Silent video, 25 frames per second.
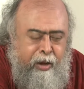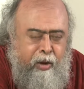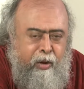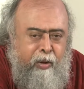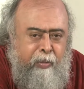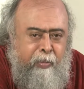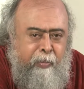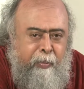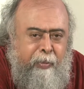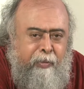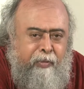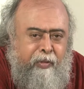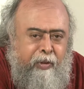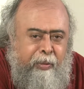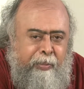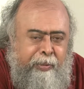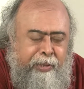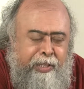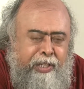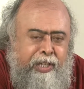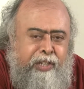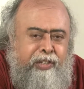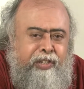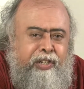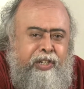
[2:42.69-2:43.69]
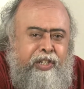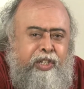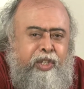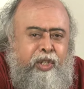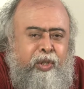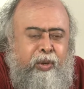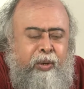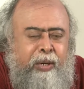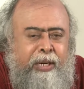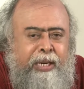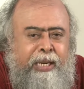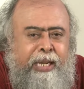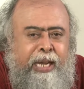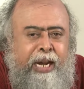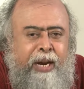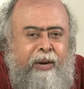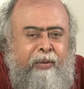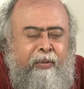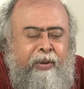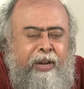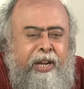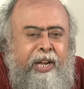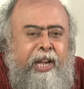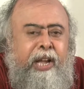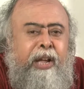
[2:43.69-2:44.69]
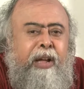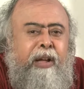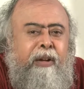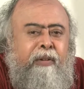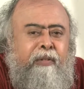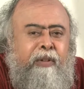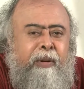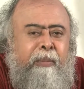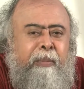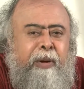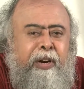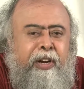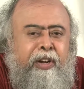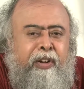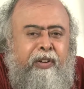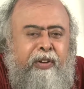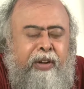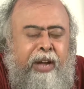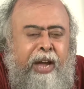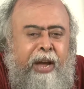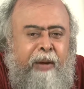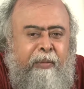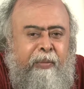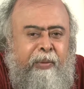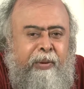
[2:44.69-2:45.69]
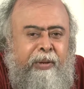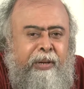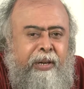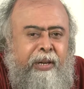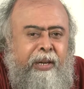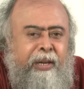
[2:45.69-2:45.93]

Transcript: or performing this ritual in that way will bring you to heaven.